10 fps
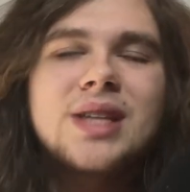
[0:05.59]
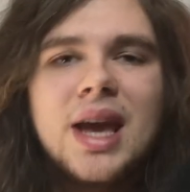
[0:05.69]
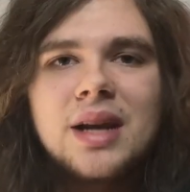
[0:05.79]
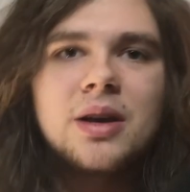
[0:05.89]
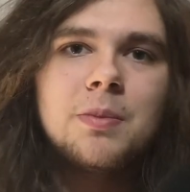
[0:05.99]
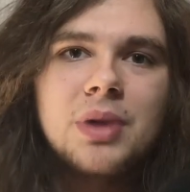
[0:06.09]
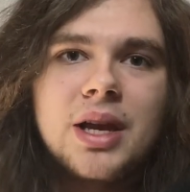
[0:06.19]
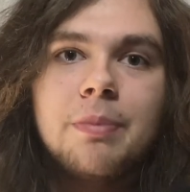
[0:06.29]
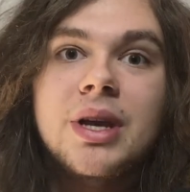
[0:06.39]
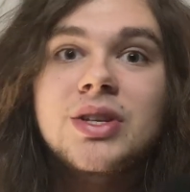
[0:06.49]

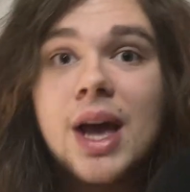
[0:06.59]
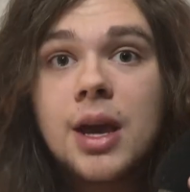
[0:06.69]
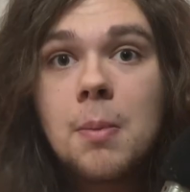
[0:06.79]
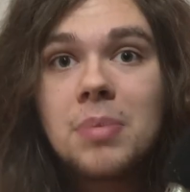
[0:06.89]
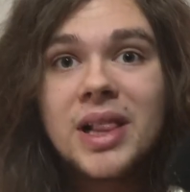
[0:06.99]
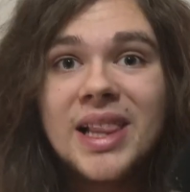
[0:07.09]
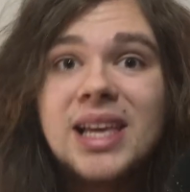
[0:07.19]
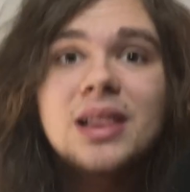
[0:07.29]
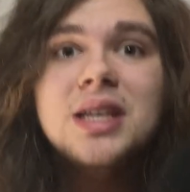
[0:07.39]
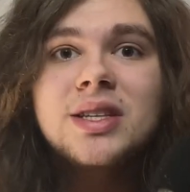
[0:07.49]
incomplete because I
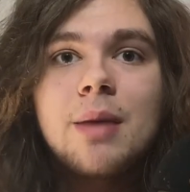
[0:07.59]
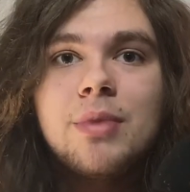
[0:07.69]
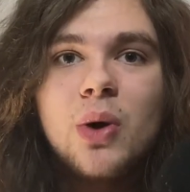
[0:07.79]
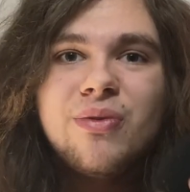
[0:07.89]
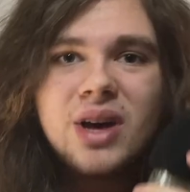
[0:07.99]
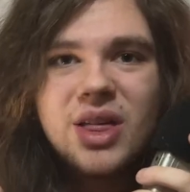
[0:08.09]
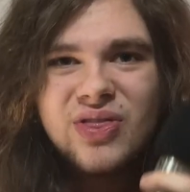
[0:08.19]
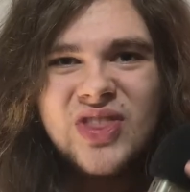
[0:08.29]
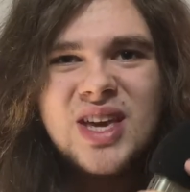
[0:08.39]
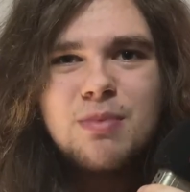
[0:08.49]
completely skimmed over
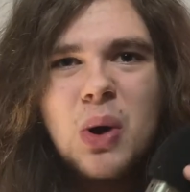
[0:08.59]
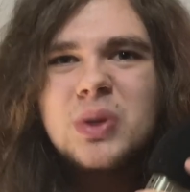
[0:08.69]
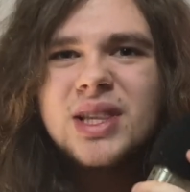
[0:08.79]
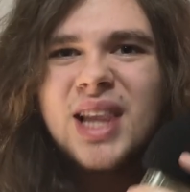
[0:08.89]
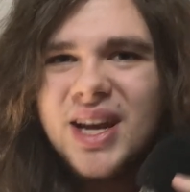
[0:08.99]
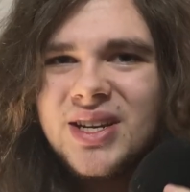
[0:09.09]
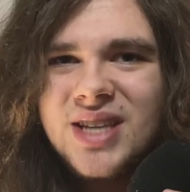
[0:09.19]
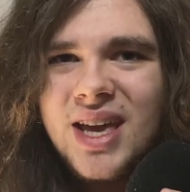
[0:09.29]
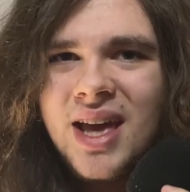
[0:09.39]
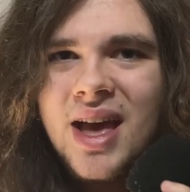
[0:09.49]
the most
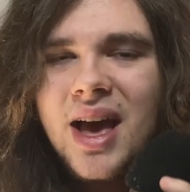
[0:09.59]
Linuxy,